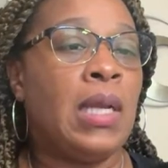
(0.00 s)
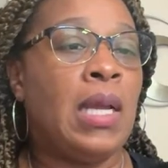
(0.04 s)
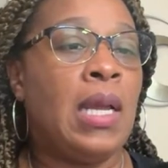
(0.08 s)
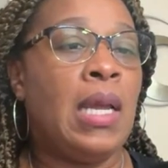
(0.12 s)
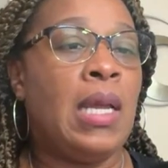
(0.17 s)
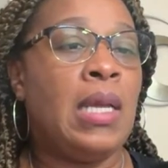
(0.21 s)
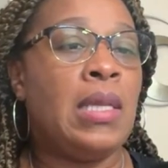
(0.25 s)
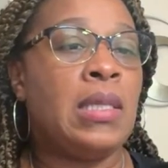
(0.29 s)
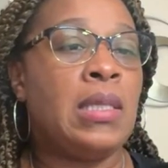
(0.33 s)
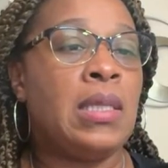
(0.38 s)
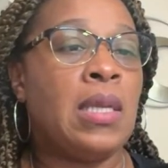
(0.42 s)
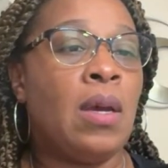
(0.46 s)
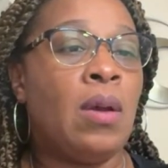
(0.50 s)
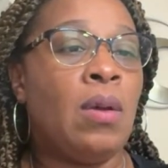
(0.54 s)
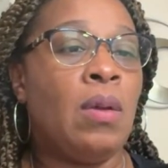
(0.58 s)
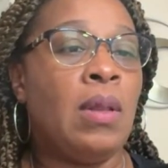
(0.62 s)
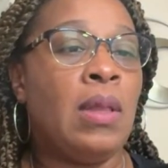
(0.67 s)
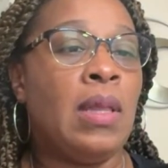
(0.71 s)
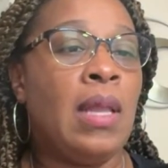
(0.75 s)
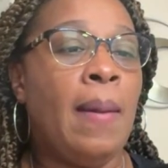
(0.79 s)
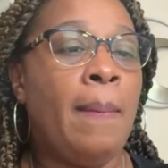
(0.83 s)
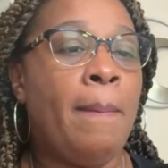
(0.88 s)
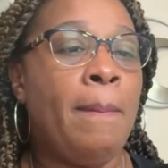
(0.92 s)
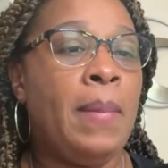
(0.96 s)
And so
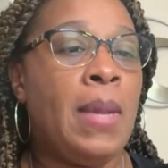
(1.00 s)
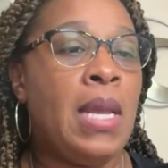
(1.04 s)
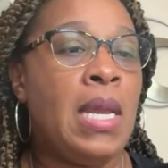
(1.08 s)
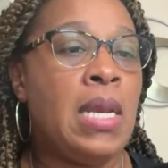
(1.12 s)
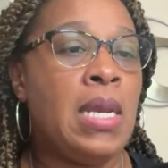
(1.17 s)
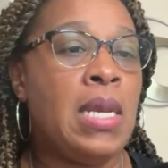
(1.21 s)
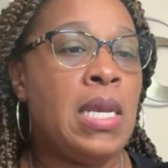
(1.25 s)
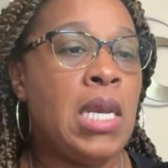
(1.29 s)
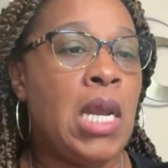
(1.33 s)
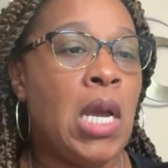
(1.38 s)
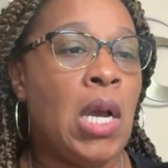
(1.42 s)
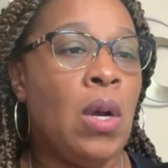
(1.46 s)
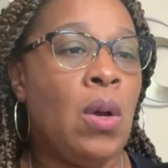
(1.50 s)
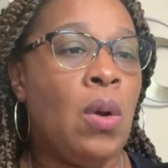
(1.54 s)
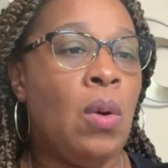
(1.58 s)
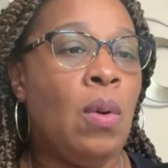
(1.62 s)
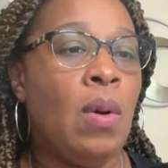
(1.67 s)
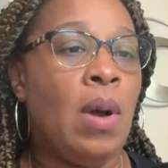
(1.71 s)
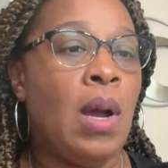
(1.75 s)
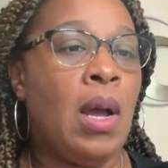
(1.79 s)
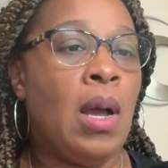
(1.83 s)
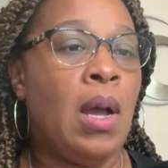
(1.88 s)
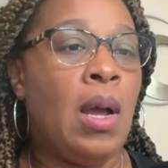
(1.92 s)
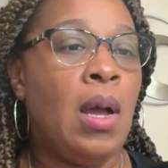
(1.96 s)
let me
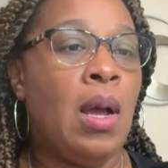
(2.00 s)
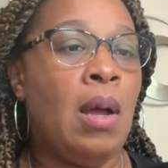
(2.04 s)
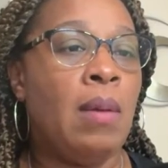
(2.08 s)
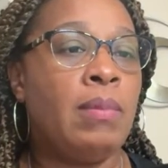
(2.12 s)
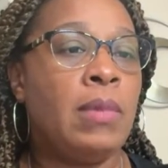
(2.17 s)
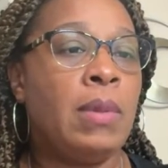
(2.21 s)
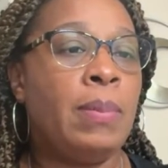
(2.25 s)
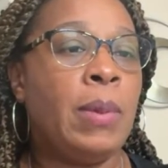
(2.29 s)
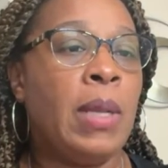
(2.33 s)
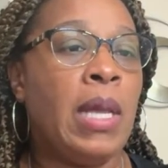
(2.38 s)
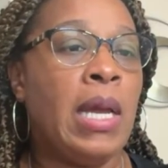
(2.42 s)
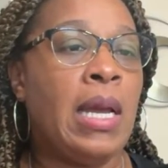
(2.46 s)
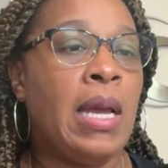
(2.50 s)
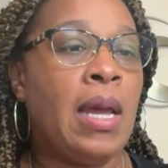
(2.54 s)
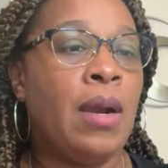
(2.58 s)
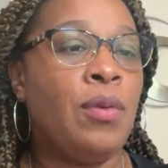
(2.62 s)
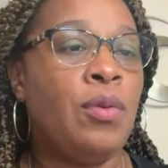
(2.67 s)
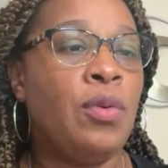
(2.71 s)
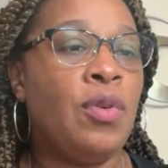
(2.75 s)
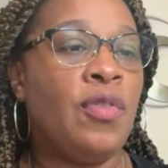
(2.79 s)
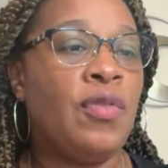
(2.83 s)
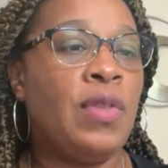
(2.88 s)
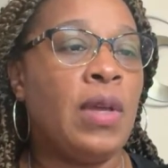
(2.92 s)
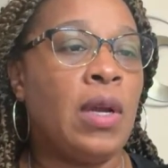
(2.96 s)
know, Plug, I don't
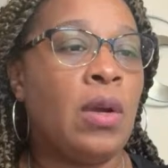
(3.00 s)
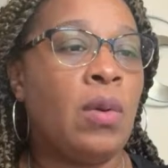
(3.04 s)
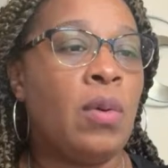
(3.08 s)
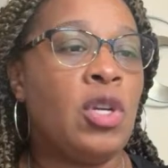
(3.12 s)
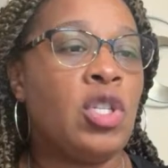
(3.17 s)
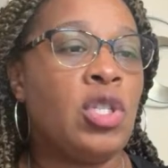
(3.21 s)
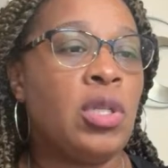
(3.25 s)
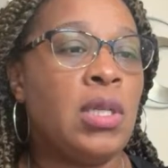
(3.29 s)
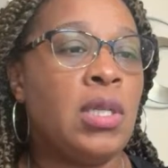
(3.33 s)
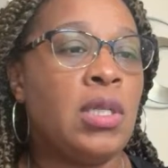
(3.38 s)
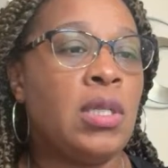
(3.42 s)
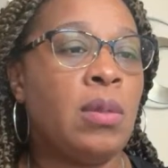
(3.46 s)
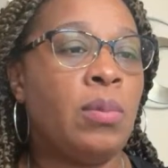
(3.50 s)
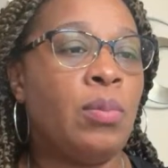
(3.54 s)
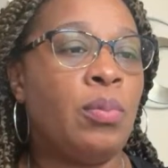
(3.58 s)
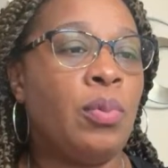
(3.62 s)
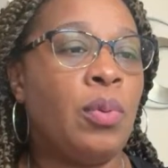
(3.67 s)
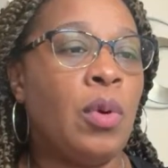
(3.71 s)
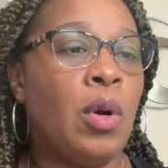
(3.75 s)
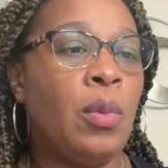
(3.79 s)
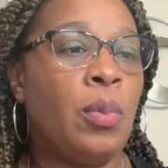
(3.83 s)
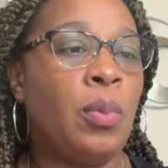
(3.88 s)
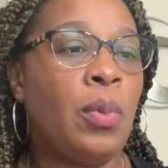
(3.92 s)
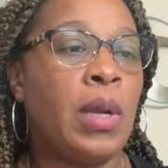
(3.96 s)
know if that question is
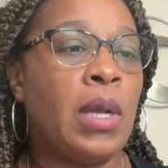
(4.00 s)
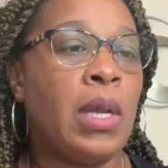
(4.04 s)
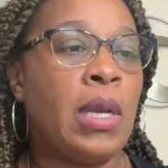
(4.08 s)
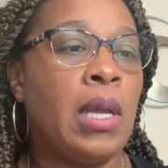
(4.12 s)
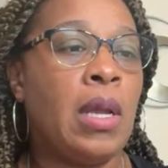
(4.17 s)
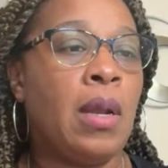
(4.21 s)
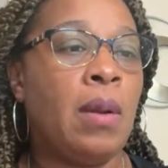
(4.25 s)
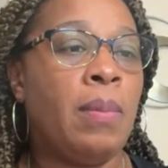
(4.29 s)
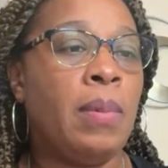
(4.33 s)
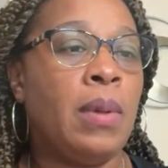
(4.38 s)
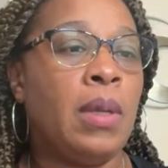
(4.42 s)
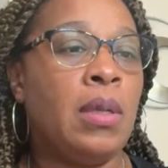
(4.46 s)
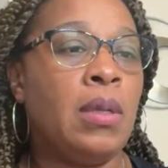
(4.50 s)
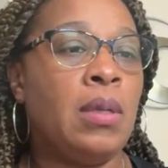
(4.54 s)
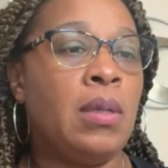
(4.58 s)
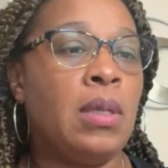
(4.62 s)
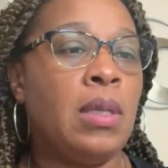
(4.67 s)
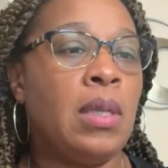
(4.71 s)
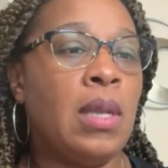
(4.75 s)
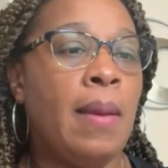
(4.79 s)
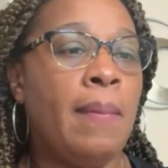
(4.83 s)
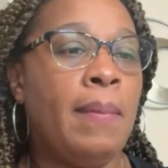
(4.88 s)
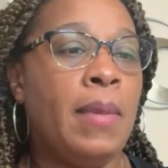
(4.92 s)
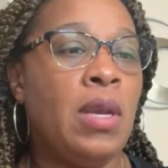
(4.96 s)
appropriate here, but
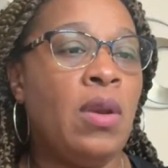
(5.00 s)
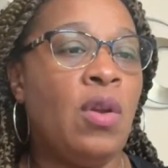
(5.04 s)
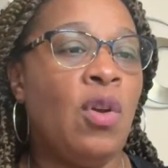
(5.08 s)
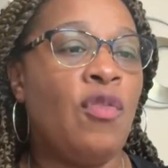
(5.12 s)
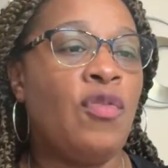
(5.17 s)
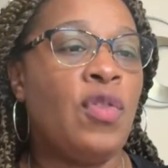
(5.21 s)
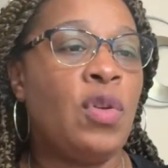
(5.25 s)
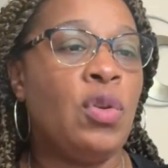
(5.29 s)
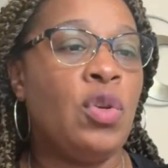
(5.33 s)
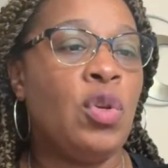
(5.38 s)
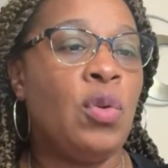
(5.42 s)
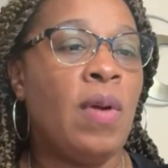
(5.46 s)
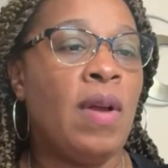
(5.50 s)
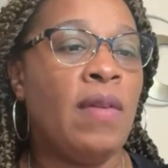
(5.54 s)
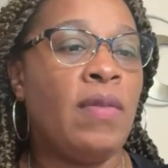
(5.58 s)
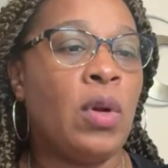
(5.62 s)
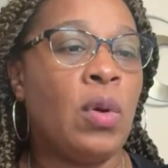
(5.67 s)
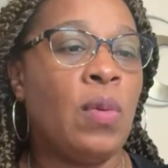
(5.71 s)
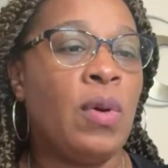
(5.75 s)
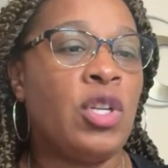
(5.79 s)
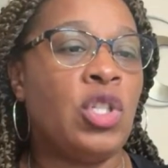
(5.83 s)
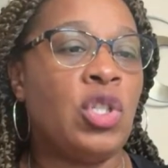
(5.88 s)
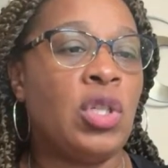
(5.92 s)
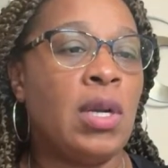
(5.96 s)
let me know if you do have a
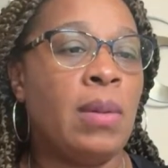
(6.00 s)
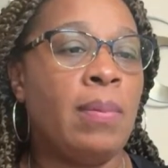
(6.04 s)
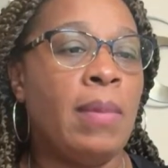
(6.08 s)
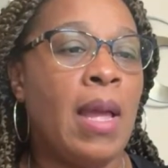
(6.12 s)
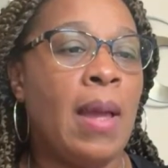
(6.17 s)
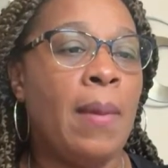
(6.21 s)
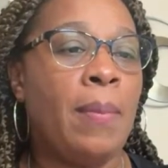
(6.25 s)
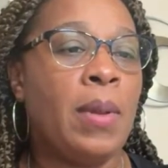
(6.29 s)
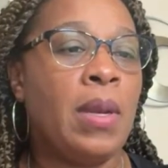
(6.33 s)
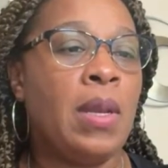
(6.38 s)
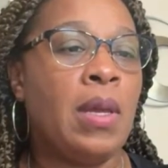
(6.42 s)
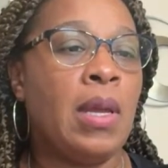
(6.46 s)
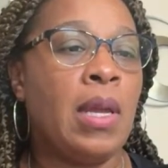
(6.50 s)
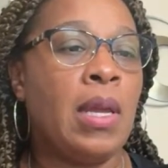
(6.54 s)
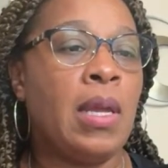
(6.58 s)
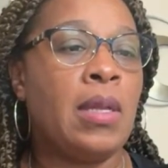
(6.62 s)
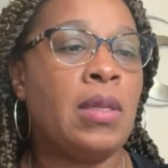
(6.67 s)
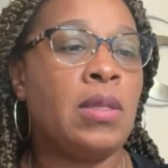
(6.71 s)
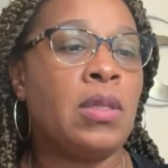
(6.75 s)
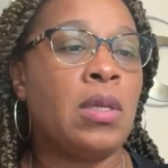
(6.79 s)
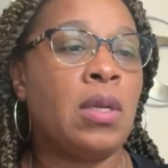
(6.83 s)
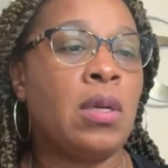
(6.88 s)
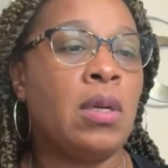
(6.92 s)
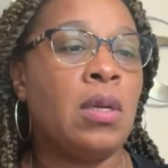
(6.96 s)
question. I'm happy to
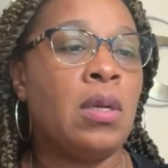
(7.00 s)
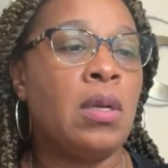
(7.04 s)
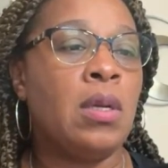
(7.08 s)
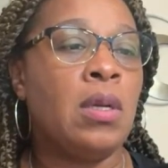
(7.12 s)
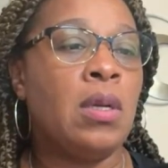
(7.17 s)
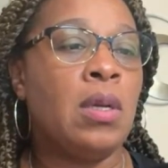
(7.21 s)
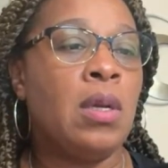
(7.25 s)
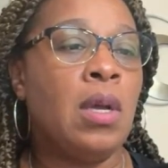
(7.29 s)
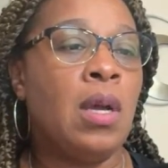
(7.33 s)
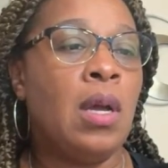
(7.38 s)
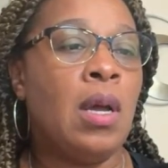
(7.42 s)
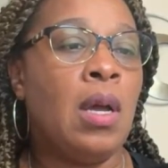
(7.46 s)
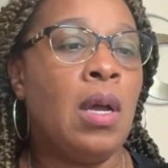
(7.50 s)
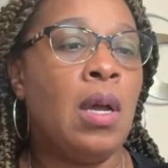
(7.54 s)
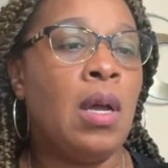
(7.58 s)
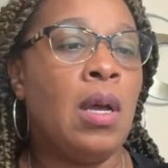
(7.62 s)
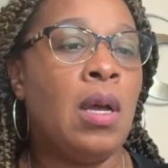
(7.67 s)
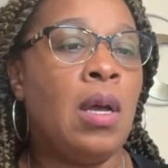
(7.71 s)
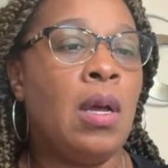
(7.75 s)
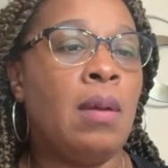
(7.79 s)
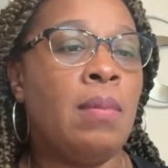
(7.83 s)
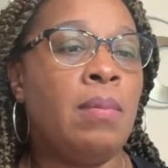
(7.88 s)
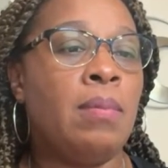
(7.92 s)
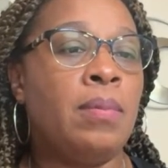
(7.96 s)
answer.
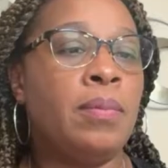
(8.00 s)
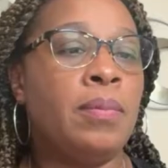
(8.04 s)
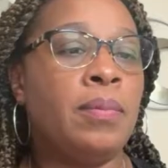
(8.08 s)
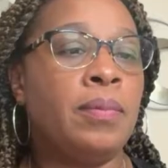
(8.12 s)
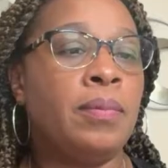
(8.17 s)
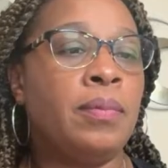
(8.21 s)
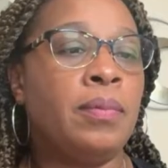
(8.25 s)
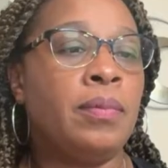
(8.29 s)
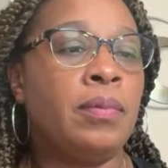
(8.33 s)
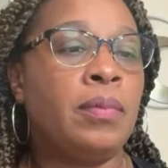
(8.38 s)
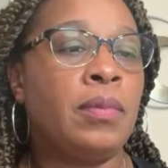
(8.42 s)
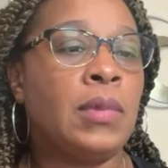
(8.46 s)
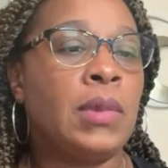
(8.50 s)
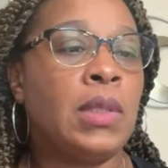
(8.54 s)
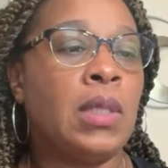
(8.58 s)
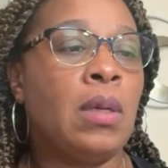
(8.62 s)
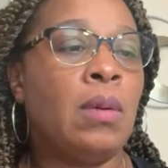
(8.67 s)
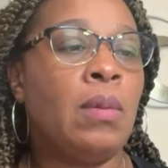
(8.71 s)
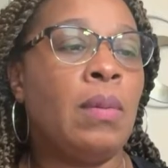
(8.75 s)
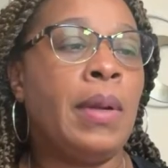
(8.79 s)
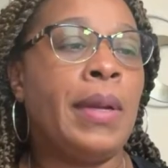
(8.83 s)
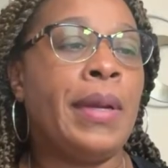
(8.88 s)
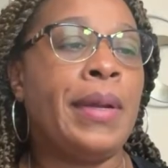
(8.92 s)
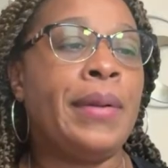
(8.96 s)

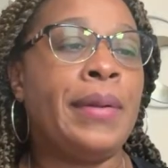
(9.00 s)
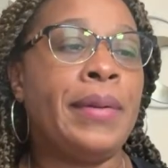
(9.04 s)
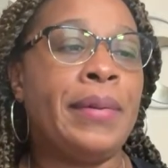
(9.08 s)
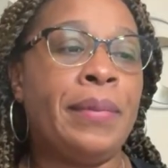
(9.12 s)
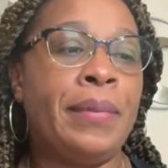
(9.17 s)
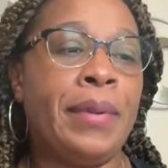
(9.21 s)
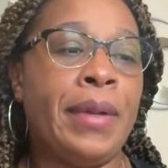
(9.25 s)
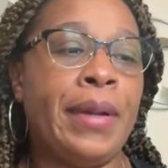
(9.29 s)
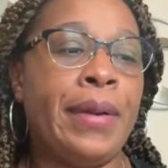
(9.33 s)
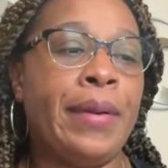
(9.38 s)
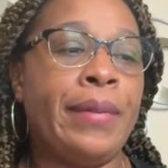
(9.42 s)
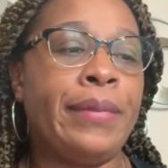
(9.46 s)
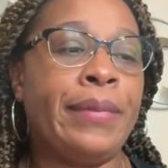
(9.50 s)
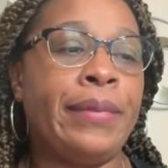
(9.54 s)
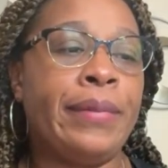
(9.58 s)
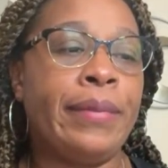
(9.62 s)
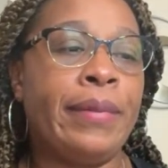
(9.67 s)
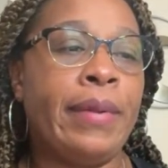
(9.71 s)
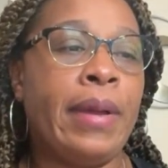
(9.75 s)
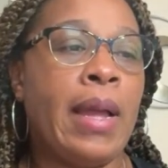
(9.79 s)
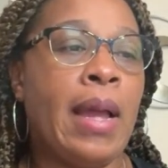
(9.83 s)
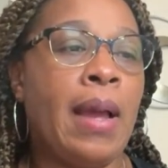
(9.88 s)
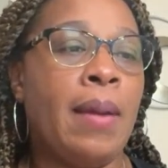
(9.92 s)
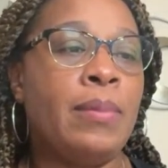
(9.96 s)
We're gonna
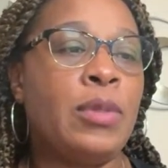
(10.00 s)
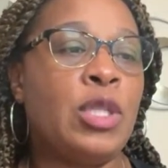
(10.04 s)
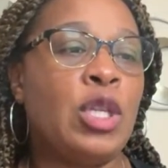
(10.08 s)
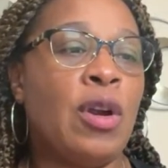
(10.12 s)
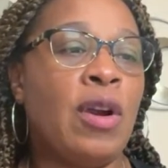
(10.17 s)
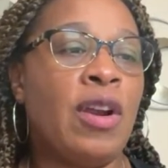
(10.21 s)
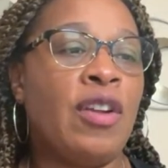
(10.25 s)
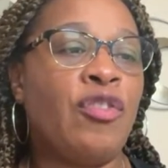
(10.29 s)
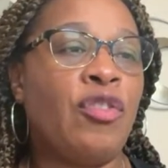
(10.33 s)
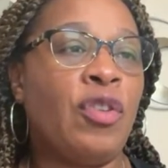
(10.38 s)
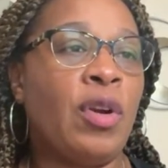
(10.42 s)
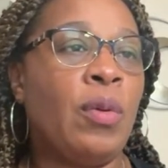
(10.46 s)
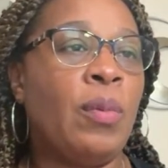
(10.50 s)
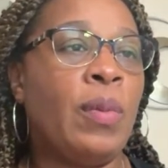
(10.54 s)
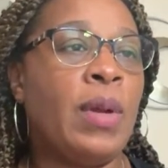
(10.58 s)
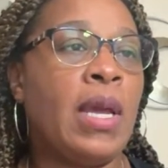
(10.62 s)
wait. I'm sorry, friend.